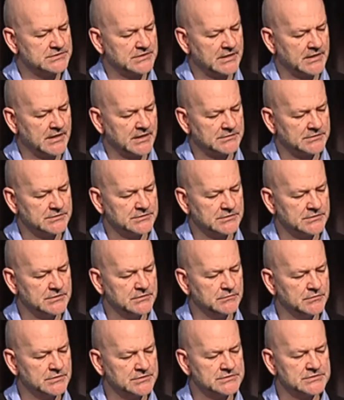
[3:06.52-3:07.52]
set out to
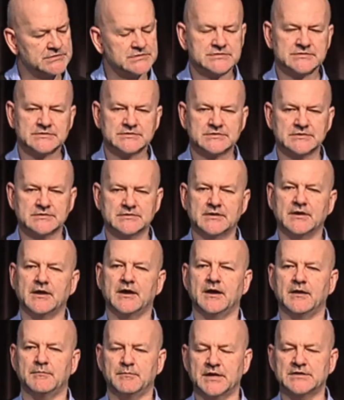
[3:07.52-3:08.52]
do was
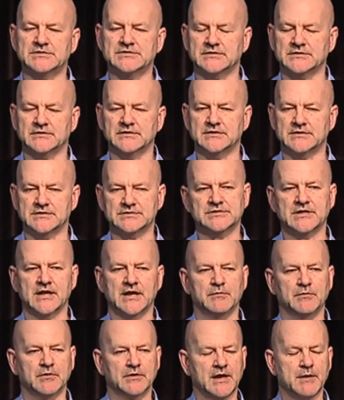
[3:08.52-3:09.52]
basically to
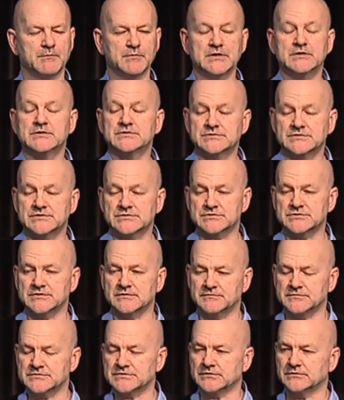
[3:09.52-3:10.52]
say, well, can we use this
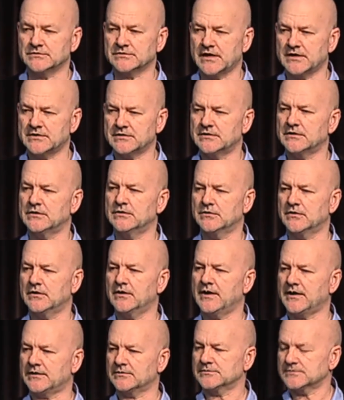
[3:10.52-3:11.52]
geophysical data that you
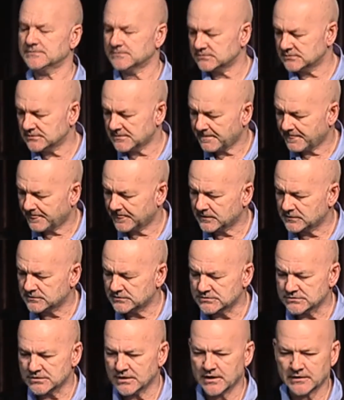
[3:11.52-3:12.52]
collect
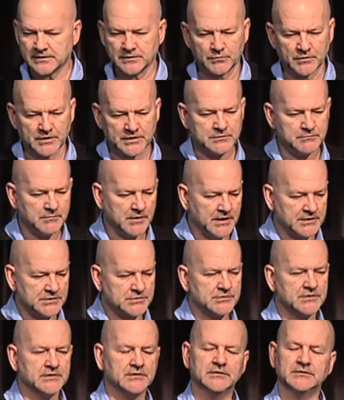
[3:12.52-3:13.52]
to target where you might
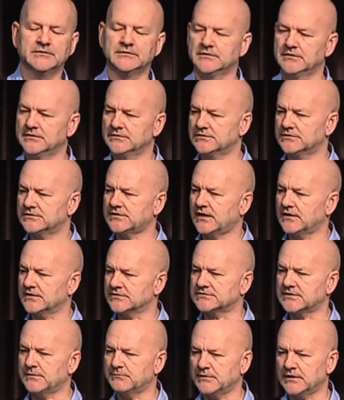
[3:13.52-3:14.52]
drill to tell
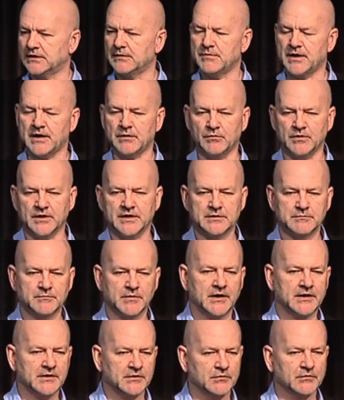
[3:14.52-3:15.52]
us something about where you
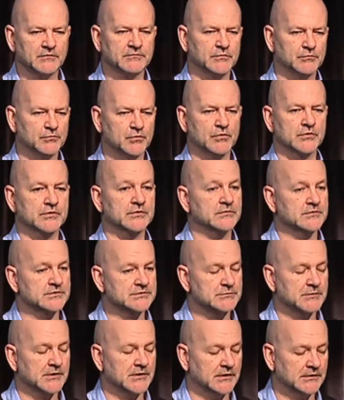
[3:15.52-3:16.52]
might look for water
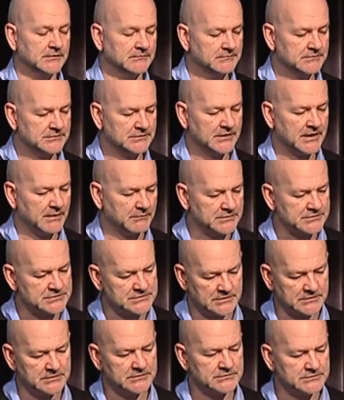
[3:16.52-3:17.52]
as well? So that was
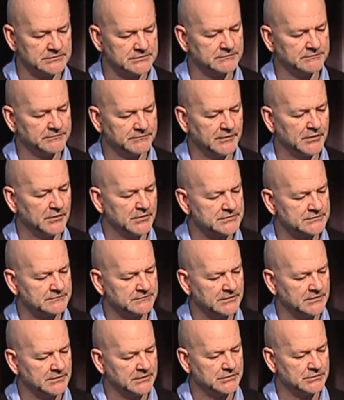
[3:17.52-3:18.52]
the sort of
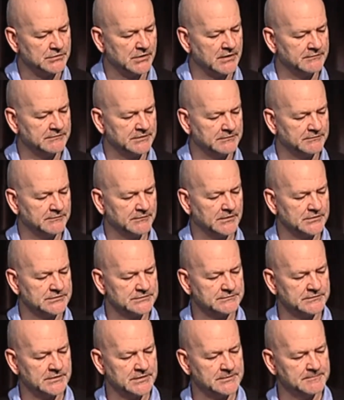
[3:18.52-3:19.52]
philosophy and a driving
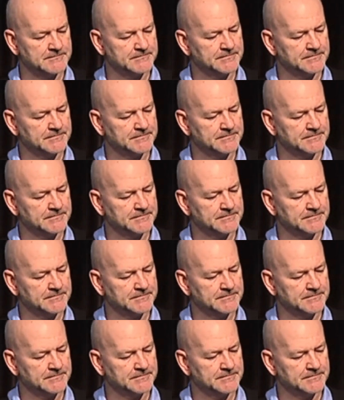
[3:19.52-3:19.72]
philosophy.